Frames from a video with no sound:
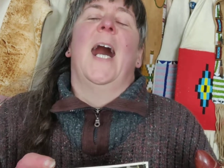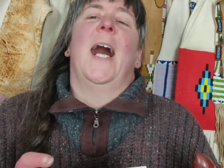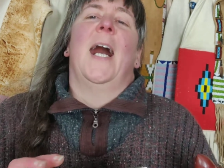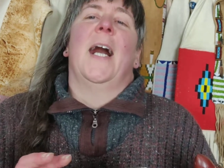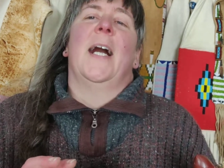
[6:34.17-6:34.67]

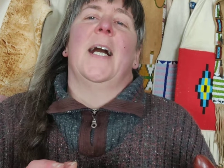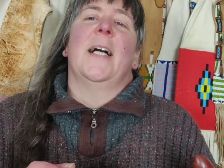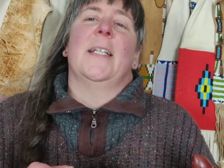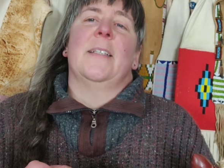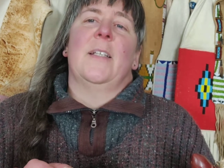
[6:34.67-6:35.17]

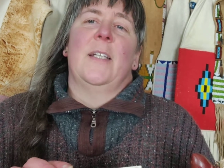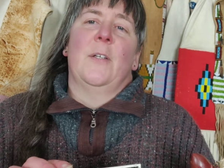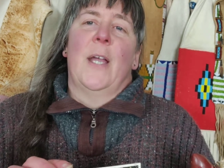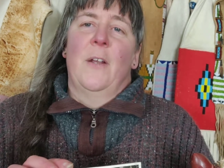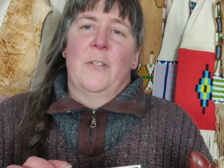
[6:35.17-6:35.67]
And
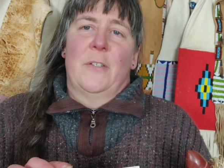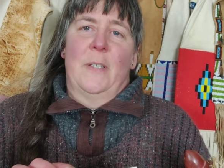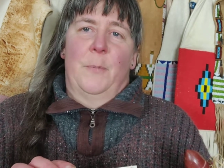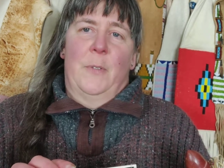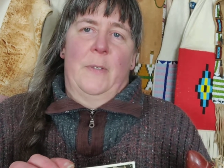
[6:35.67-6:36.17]
you can
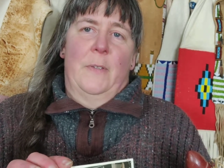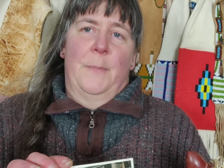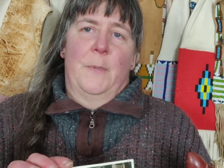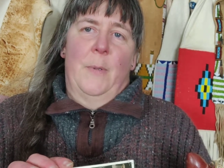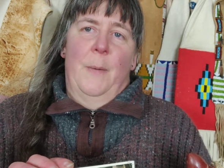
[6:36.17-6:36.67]
also
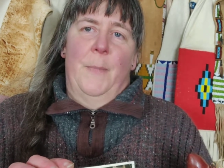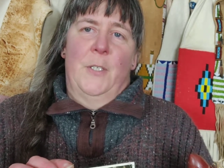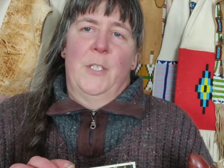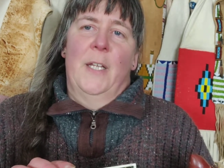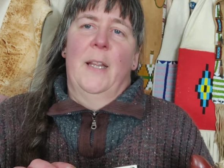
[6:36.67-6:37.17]
subscribe my
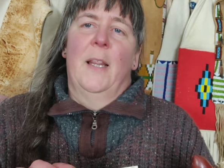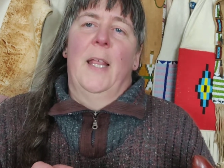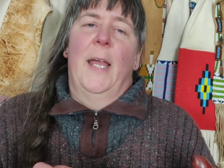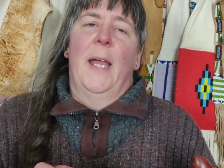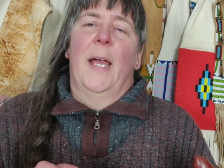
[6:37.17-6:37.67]
channel
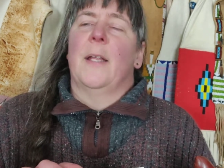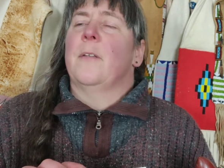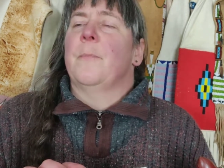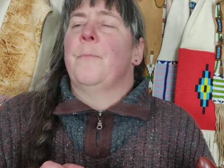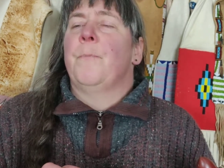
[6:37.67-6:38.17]
and